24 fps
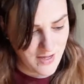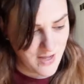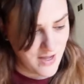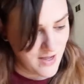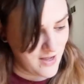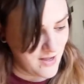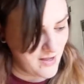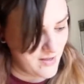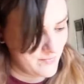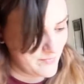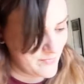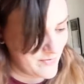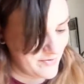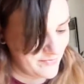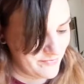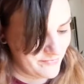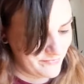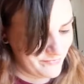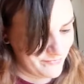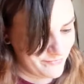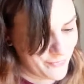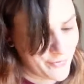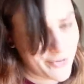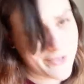
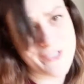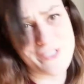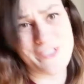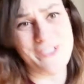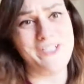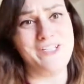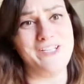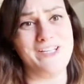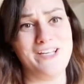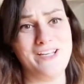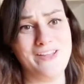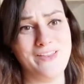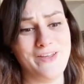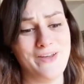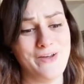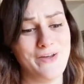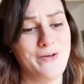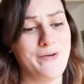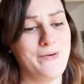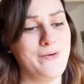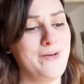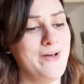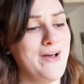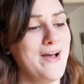Unfortunately
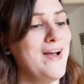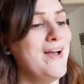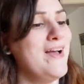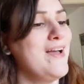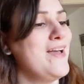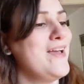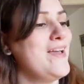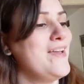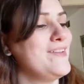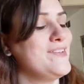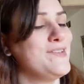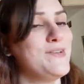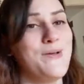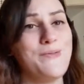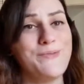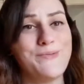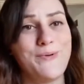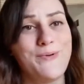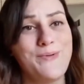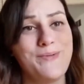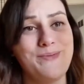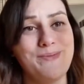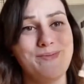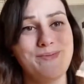though,
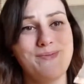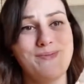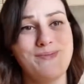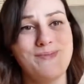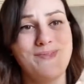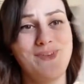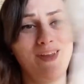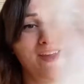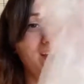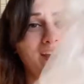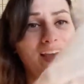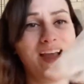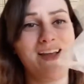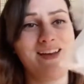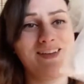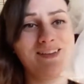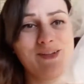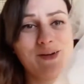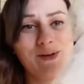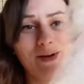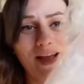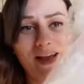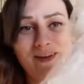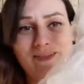I
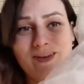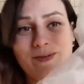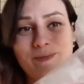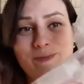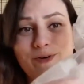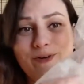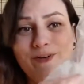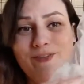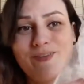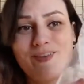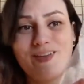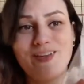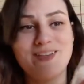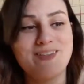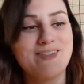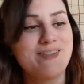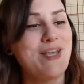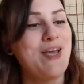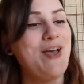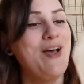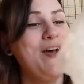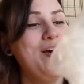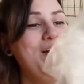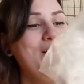don't have any more of
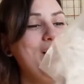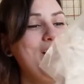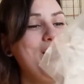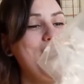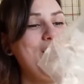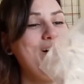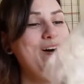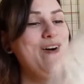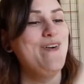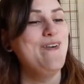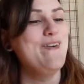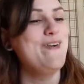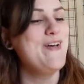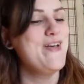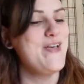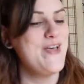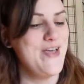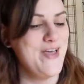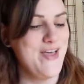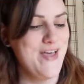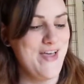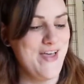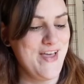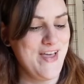these. So
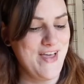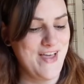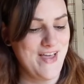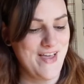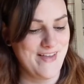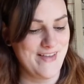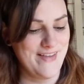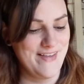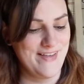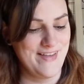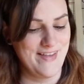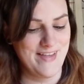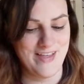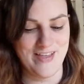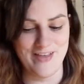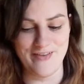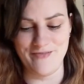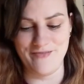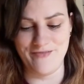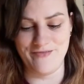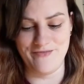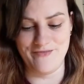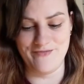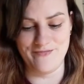
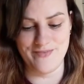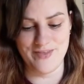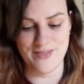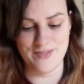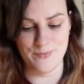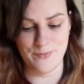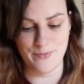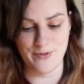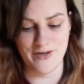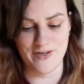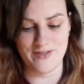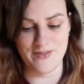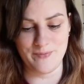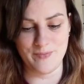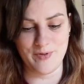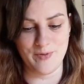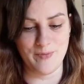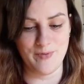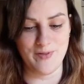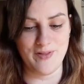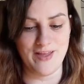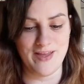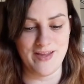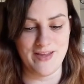if this works and
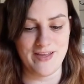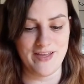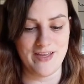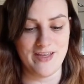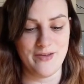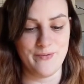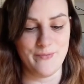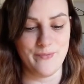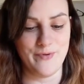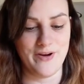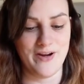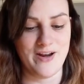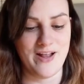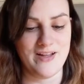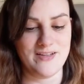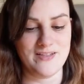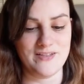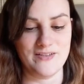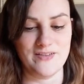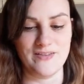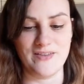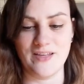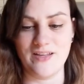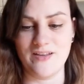people like it, we're gonna have
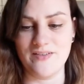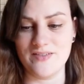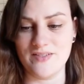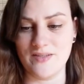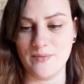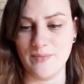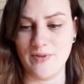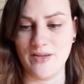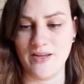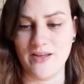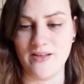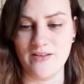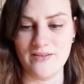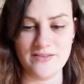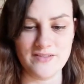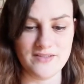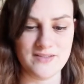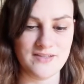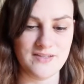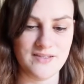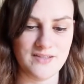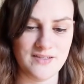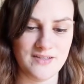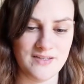to think of something
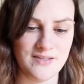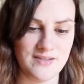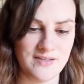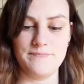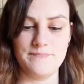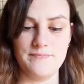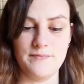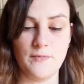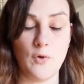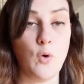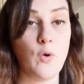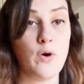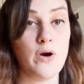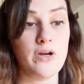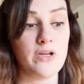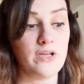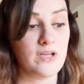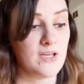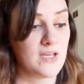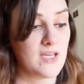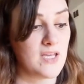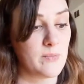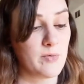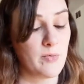else. Or you
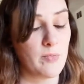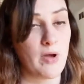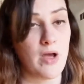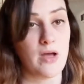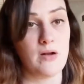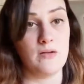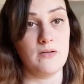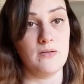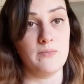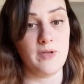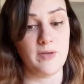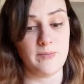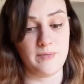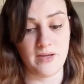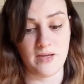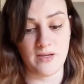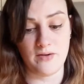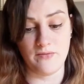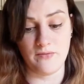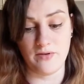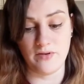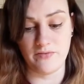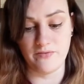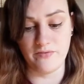can keep your bottle and maybe I
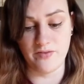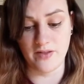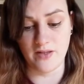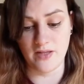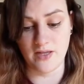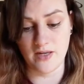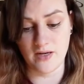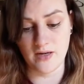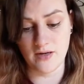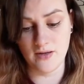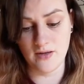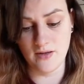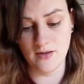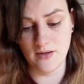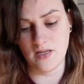can refill it.